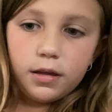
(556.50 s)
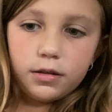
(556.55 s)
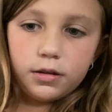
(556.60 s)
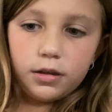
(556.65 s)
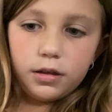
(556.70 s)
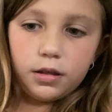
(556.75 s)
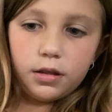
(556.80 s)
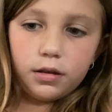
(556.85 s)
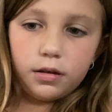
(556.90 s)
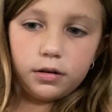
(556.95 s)

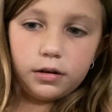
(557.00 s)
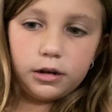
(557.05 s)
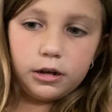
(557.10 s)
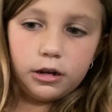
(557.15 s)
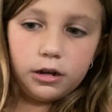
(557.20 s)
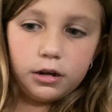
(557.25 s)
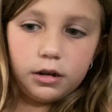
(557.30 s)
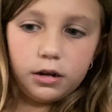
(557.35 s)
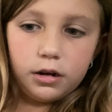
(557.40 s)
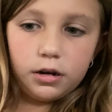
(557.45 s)
just
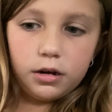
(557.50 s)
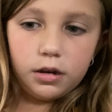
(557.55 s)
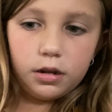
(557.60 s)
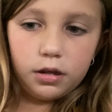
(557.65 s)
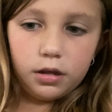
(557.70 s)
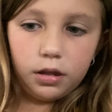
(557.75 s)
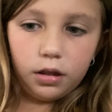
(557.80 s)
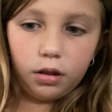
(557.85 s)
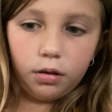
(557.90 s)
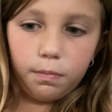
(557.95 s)

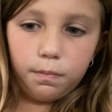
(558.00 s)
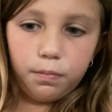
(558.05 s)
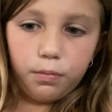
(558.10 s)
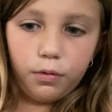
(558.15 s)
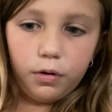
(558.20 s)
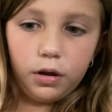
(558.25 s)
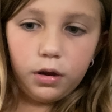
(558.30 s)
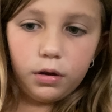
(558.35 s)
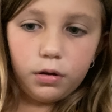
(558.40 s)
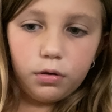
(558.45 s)
add
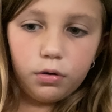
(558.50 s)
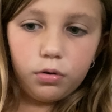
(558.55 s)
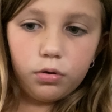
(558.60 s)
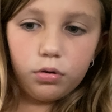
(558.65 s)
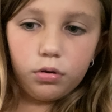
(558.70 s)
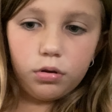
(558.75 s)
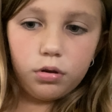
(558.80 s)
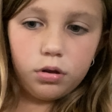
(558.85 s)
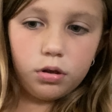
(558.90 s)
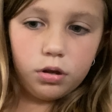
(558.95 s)

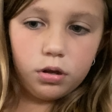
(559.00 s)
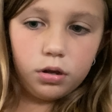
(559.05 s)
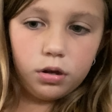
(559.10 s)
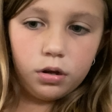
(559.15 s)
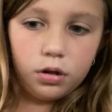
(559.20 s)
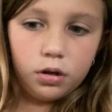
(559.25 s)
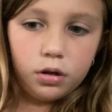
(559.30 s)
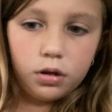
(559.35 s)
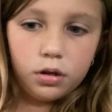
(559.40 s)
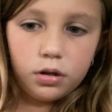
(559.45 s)
sprinkles.
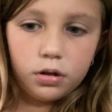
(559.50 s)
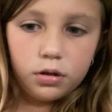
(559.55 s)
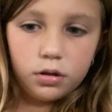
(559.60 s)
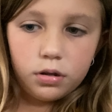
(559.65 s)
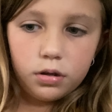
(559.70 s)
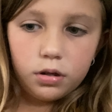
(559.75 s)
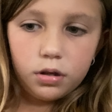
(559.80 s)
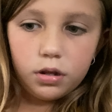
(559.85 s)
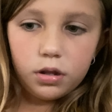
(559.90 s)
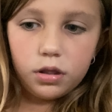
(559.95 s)

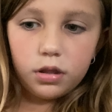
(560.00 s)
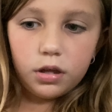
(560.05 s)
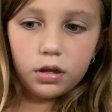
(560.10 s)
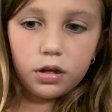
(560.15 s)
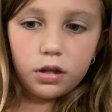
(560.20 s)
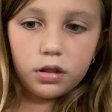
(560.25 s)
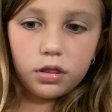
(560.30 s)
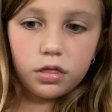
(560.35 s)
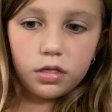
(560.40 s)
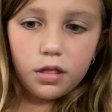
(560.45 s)
It's like
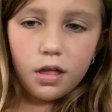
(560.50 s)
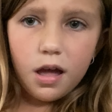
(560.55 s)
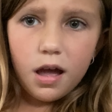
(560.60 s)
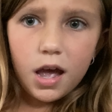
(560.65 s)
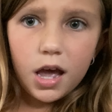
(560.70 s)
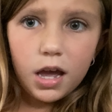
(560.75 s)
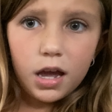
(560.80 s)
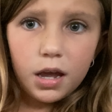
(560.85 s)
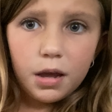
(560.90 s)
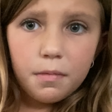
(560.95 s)
a
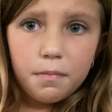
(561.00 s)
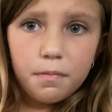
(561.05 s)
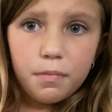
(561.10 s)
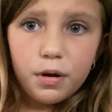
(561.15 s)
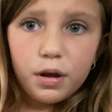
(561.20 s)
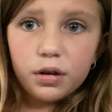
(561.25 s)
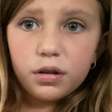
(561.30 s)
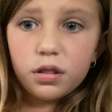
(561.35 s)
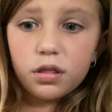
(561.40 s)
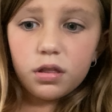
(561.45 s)
slime,
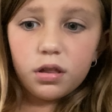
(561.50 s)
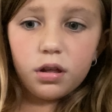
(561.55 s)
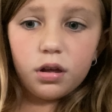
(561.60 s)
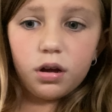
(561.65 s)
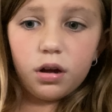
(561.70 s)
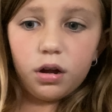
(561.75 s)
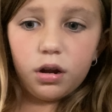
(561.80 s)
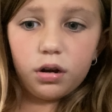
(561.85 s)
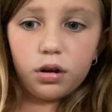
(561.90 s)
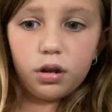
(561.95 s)
but it's
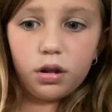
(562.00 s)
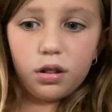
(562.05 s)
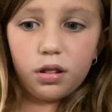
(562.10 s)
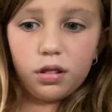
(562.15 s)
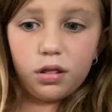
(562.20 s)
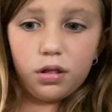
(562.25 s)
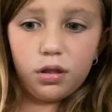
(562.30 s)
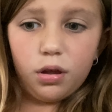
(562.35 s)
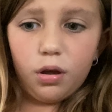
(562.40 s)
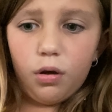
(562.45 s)
not.
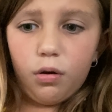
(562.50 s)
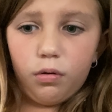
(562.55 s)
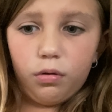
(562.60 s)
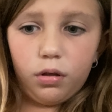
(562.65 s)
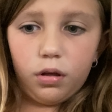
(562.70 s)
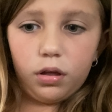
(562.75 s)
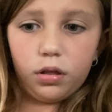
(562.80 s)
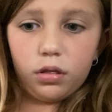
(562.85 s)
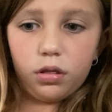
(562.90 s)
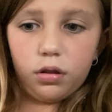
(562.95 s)
It's
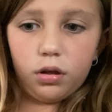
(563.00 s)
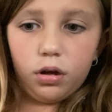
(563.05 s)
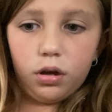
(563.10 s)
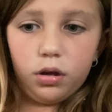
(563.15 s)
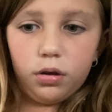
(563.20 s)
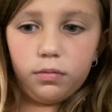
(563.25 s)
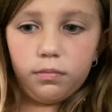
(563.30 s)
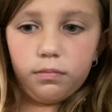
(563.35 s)
so like slime.